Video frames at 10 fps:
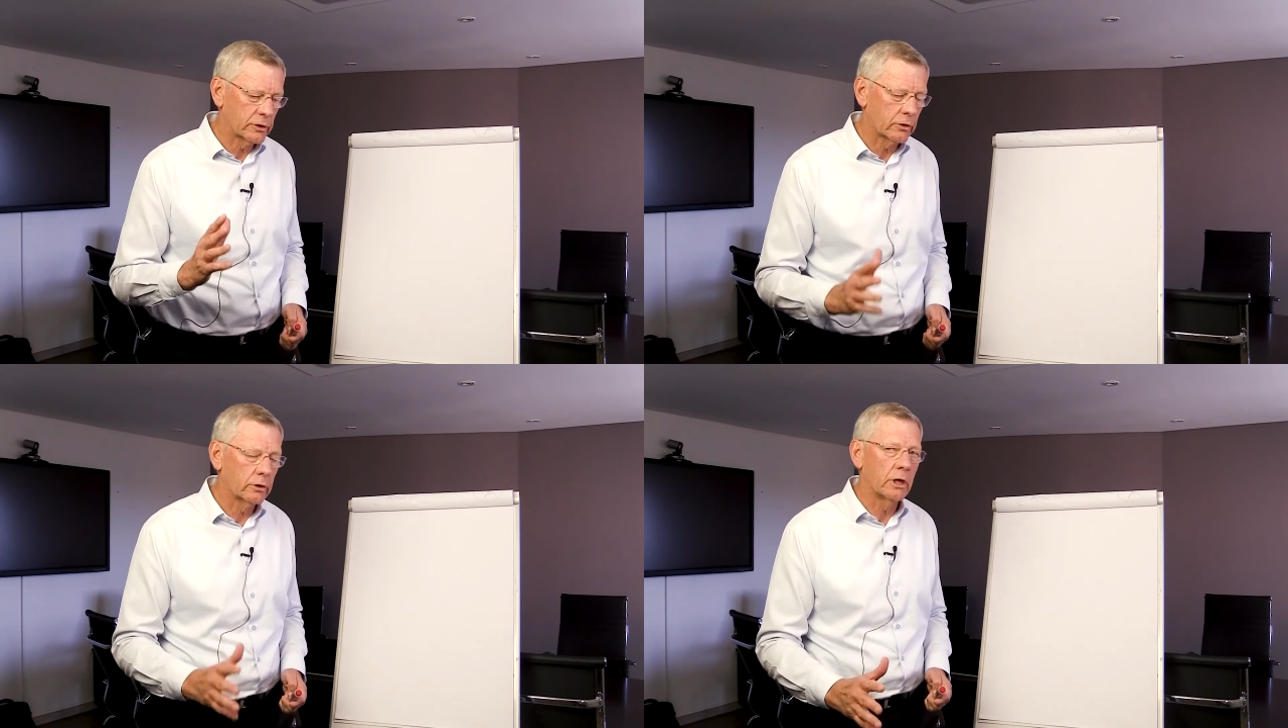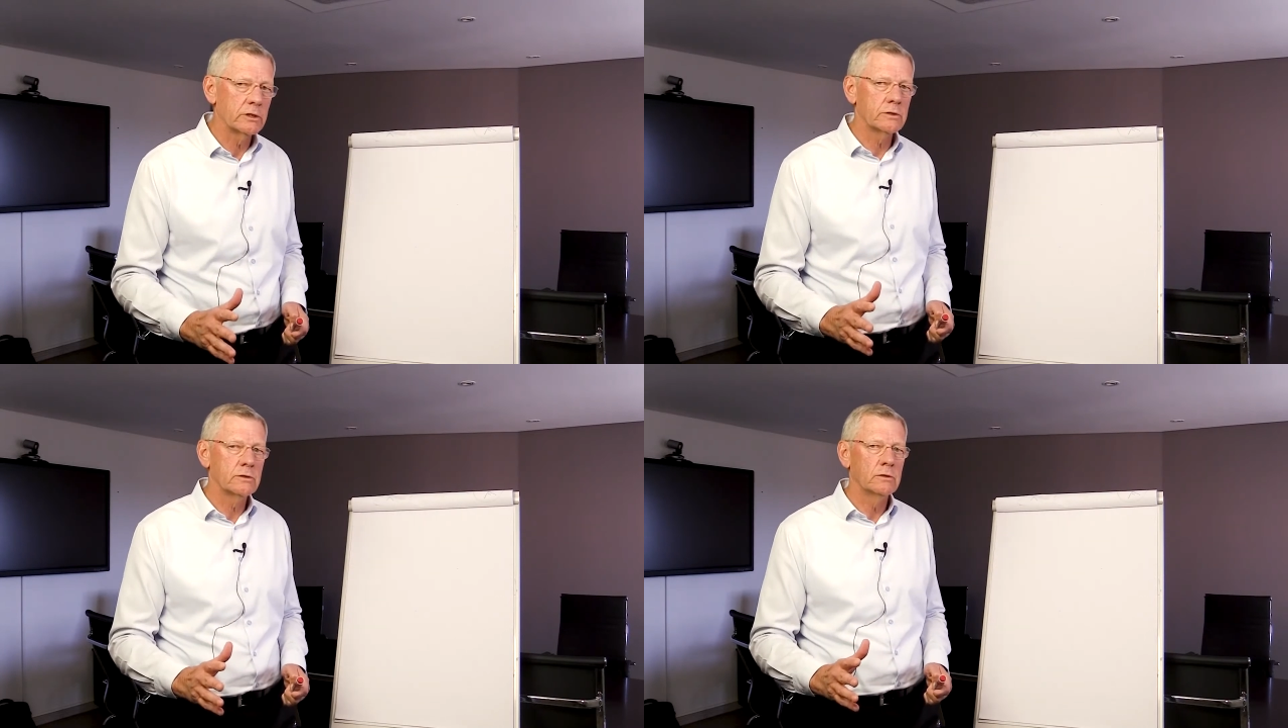
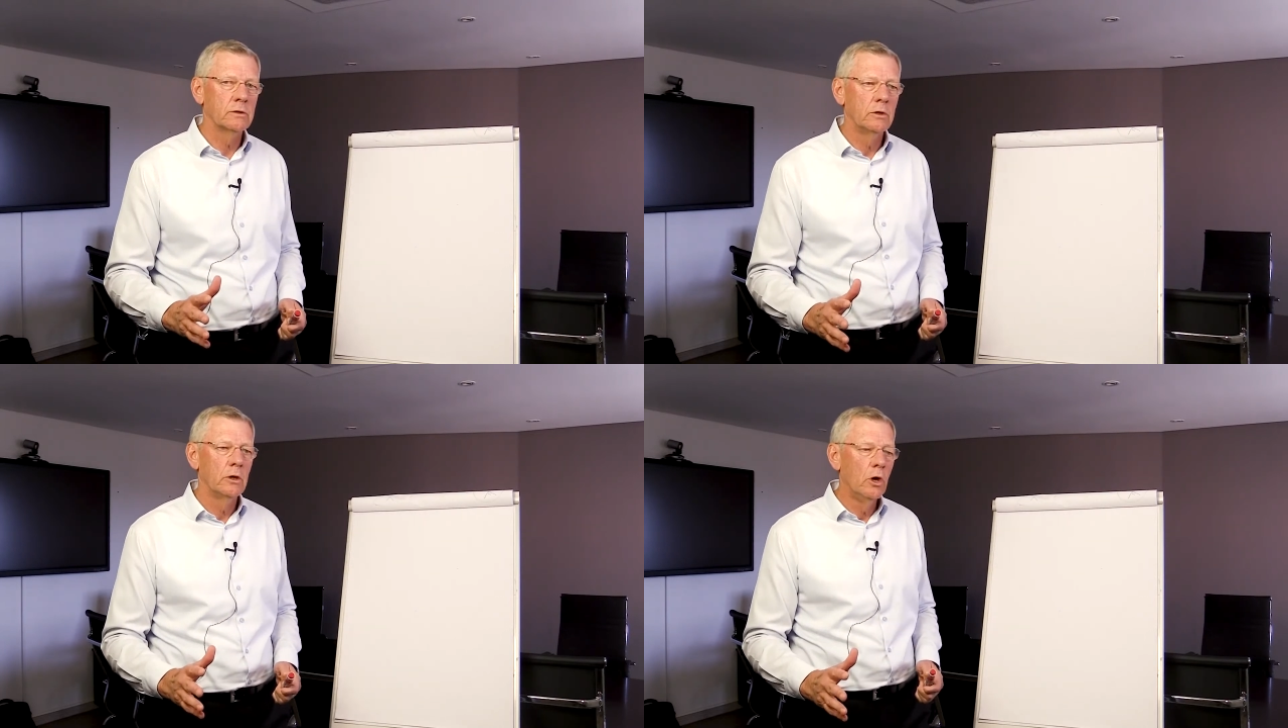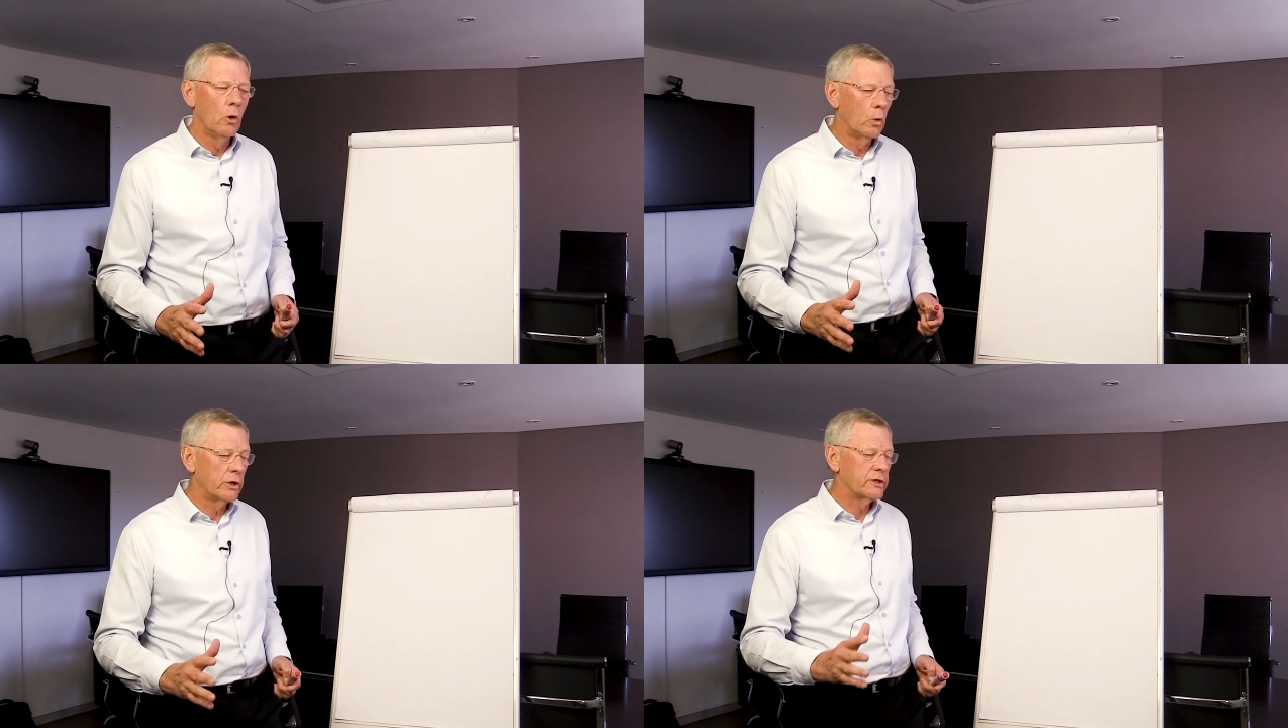across,
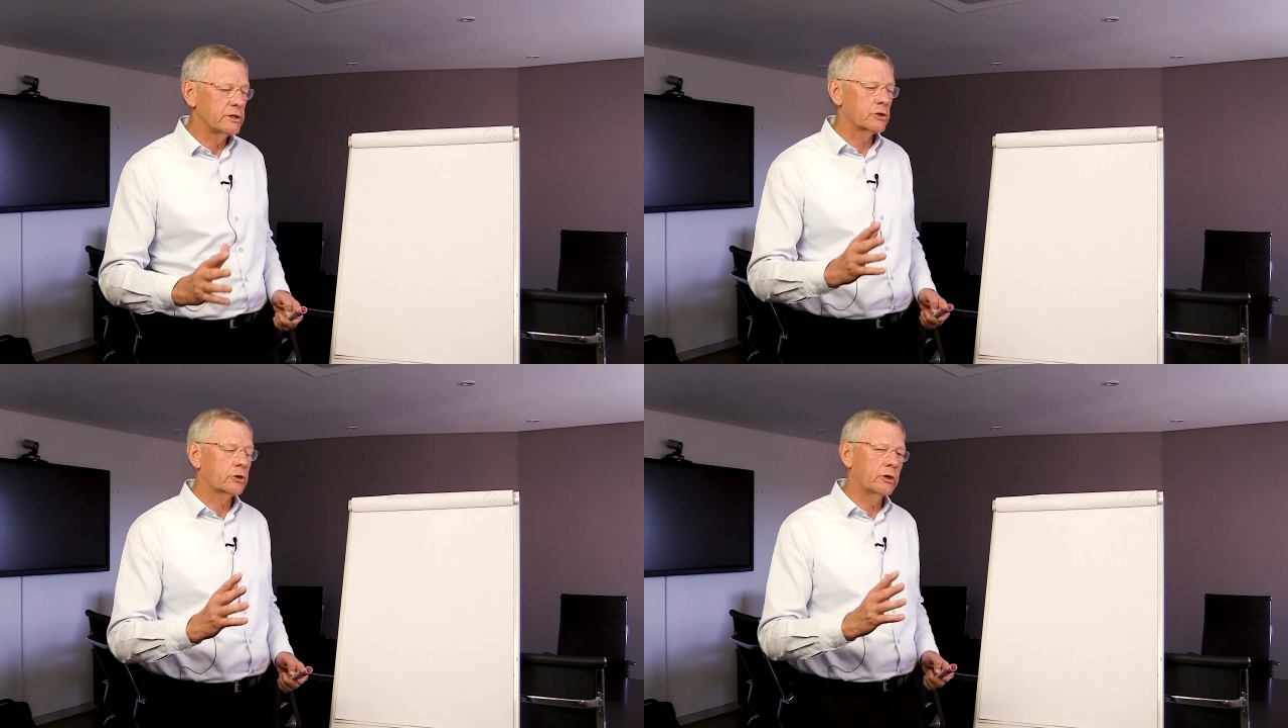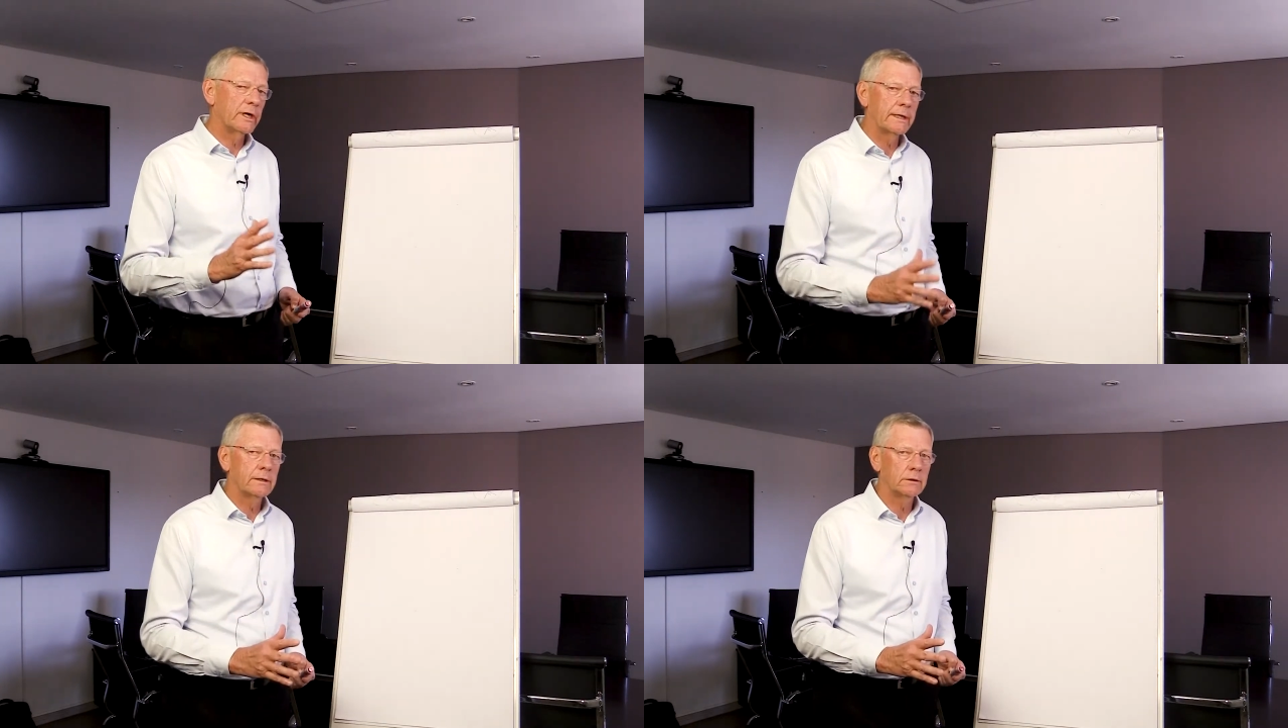which is
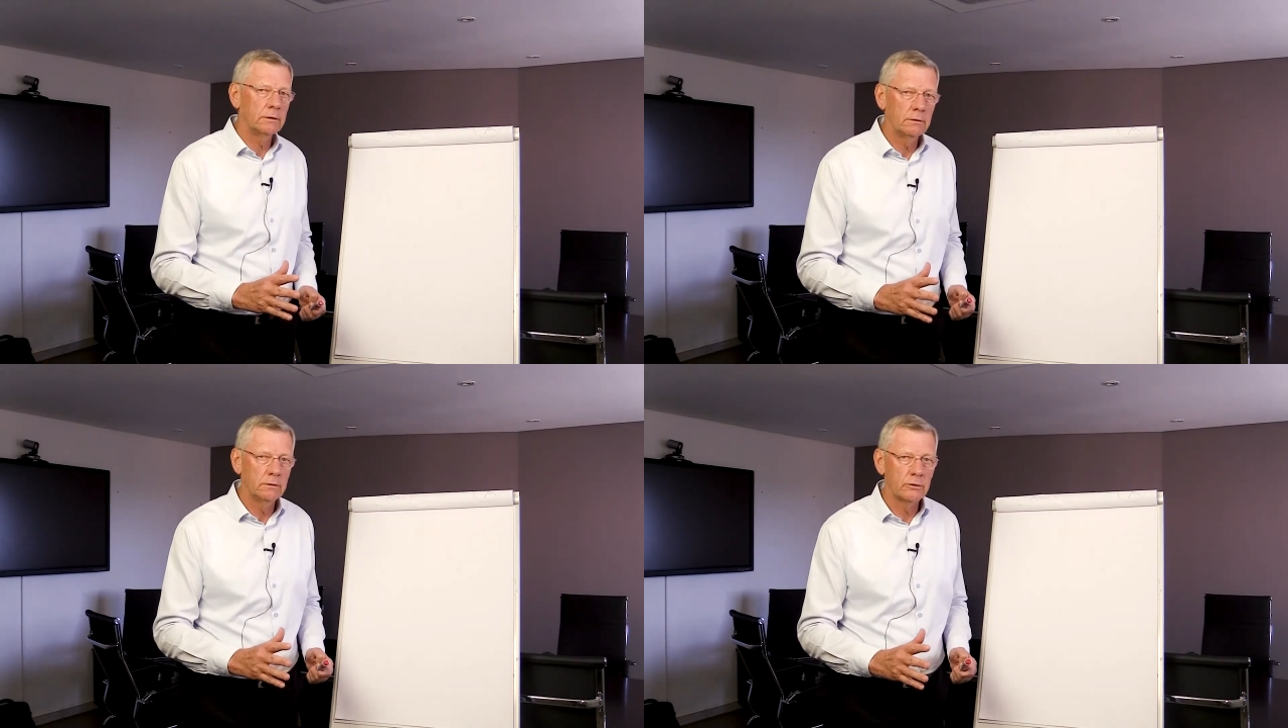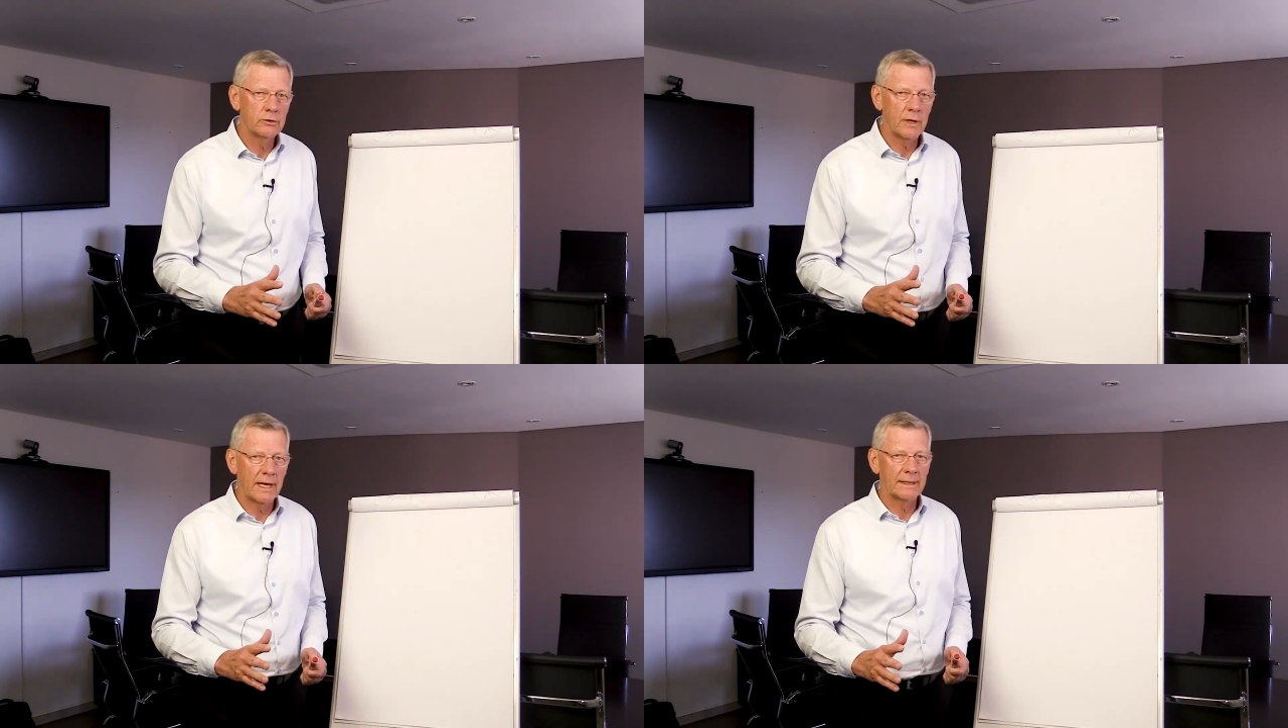critical
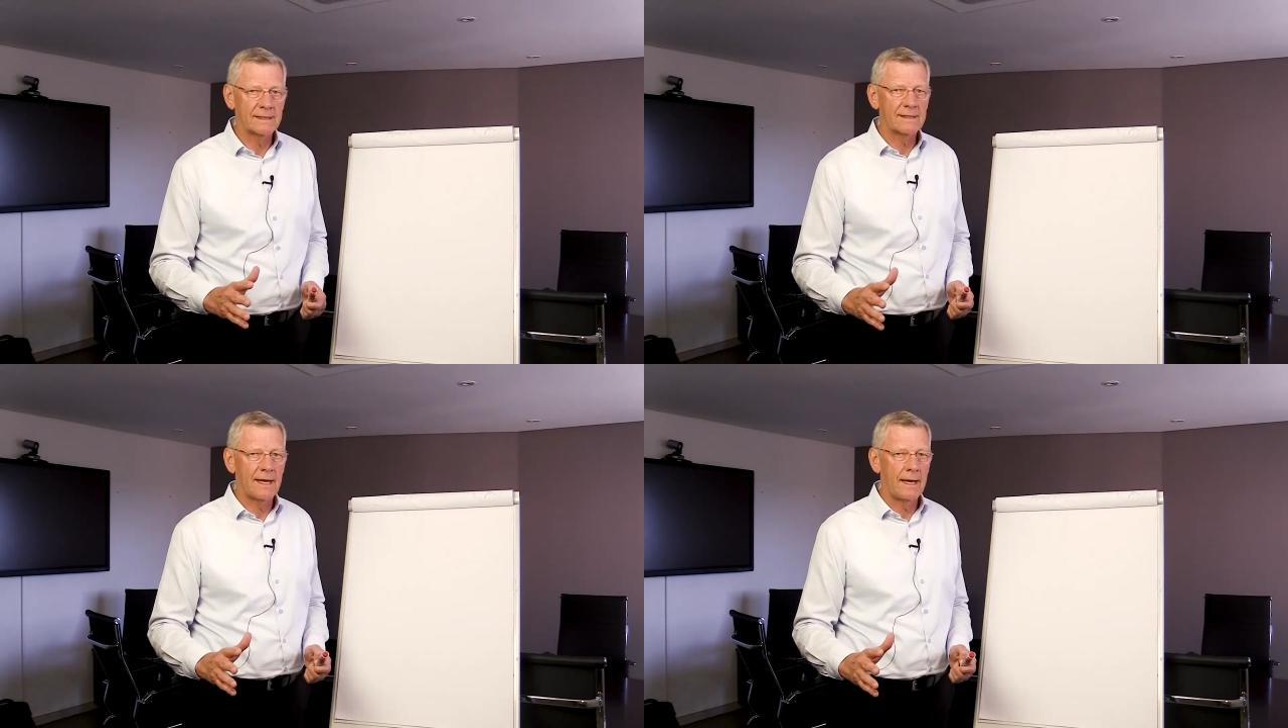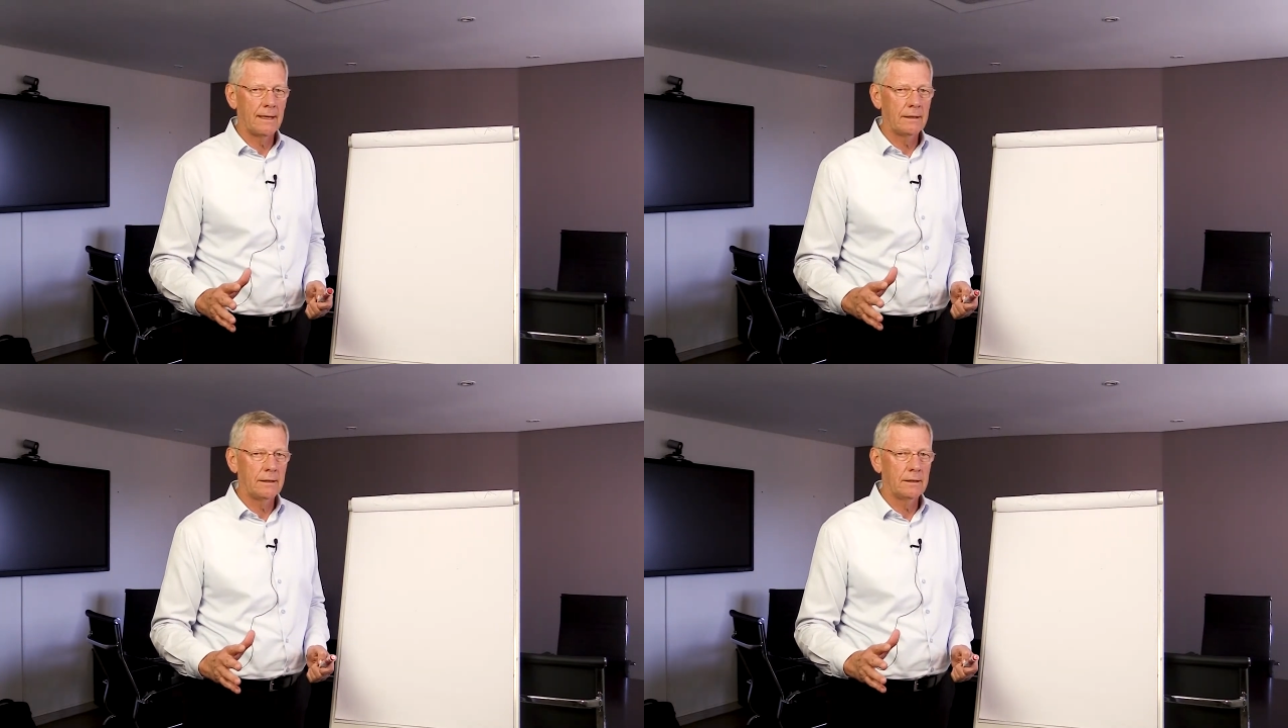to
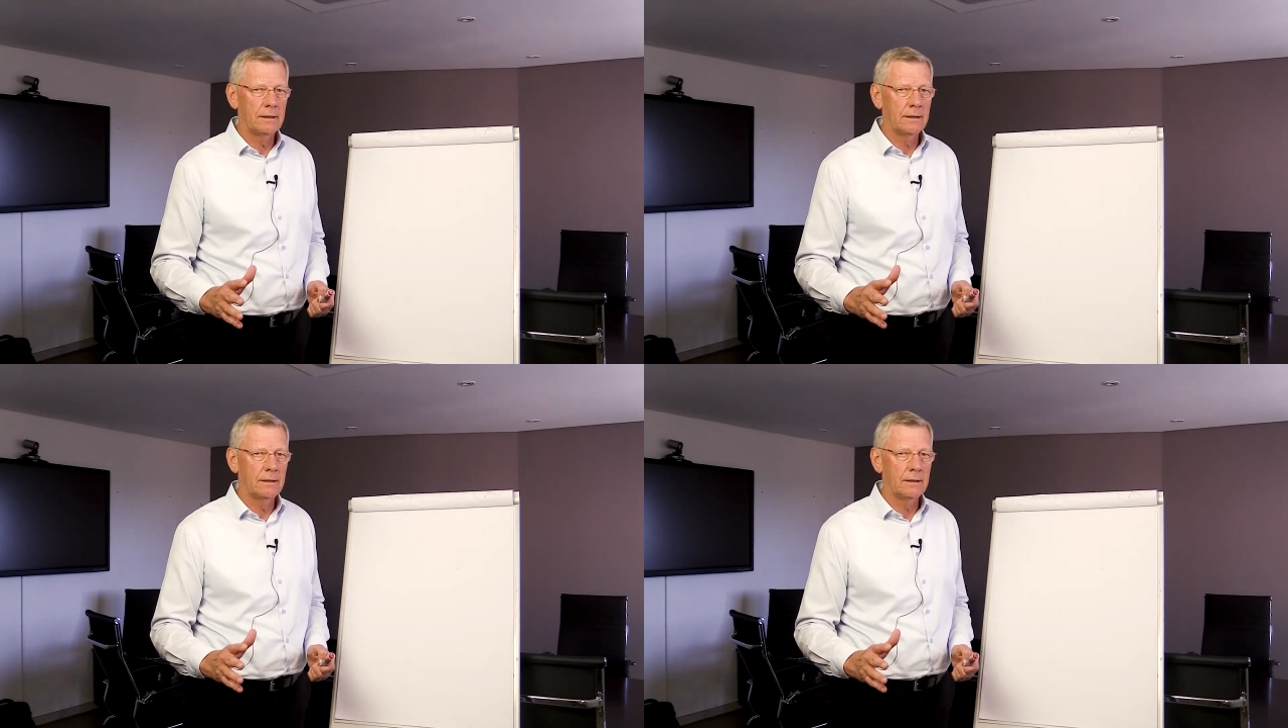understand,